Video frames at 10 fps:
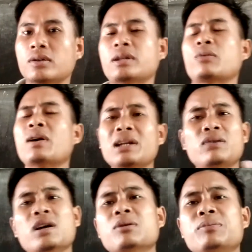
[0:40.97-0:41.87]
Okay,
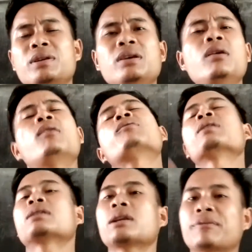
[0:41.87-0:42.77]
whatever may be,
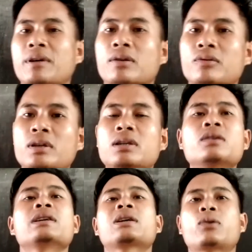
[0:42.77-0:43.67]
we are different. We are
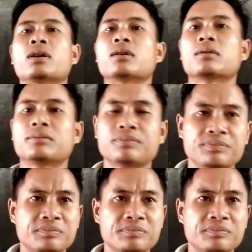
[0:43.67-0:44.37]
not equal.